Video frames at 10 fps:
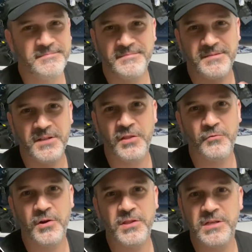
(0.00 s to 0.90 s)
Another
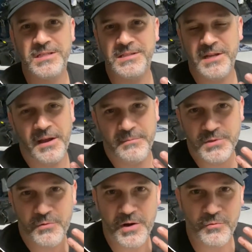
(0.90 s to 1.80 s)
one of these
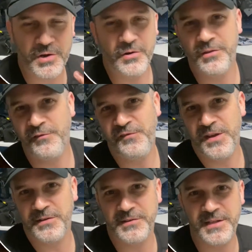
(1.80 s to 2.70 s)
times where you're on the
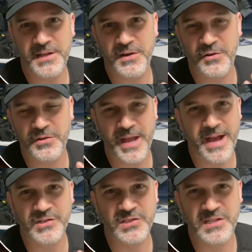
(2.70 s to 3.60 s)
field and the
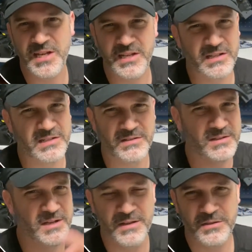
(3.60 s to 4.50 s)
action's heated and
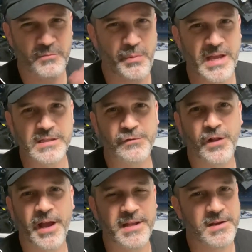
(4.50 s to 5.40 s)
the paint's
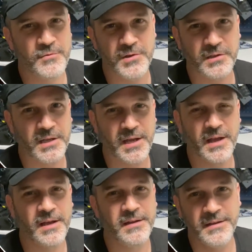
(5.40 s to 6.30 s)
flying, that really,
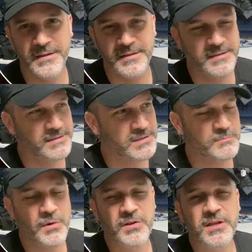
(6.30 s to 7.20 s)

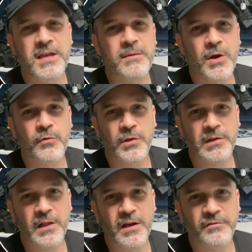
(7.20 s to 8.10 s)
it's part of the game I
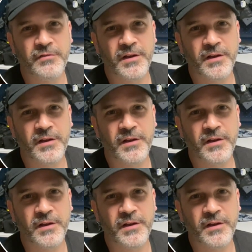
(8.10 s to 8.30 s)
really love.